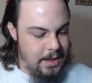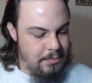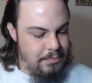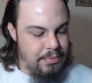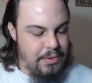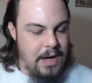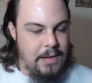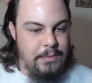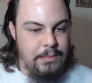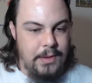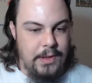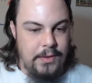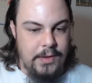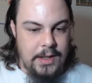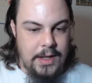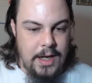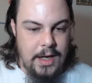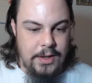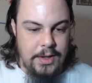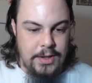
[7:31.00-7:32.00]
Probably
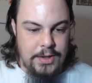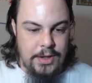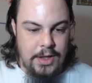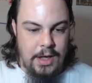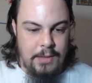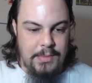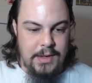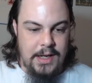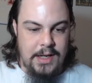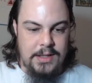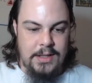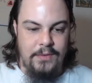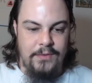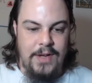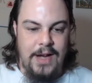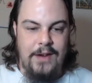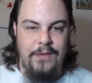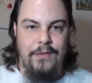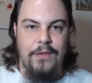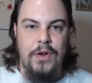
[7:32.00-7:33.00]
only got the job because of
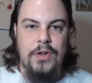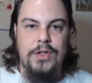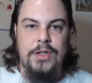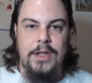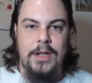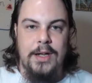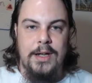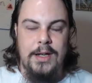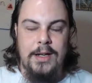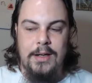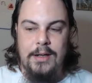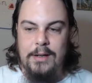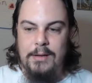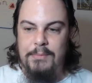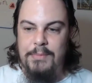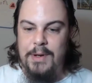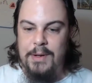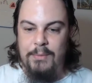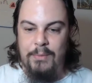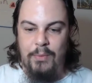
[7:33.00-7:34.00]
diversity.
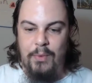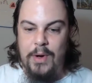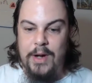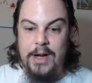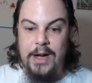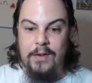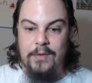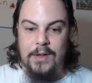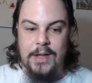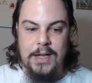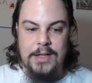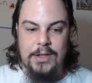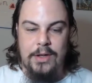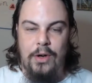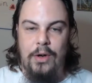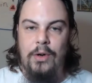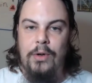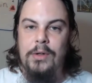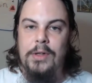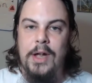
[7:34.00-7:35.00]
But whatever, that's a
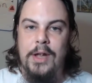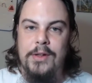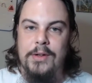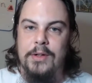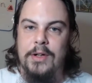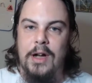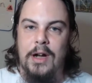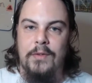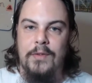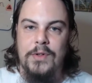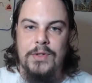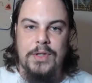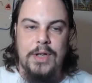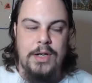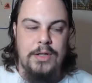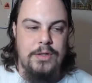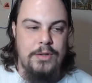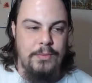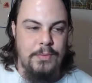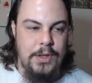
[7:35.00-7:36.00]
whole other
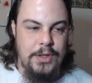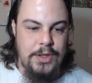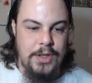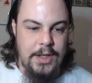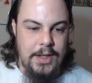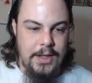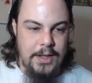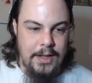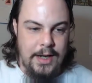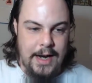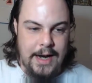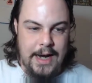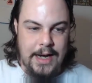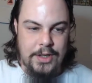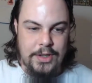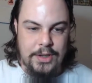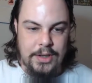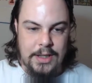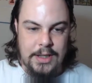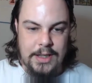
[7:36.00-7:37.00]
conversation, which I
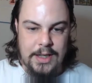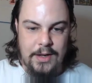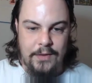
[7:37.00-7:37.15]
actually did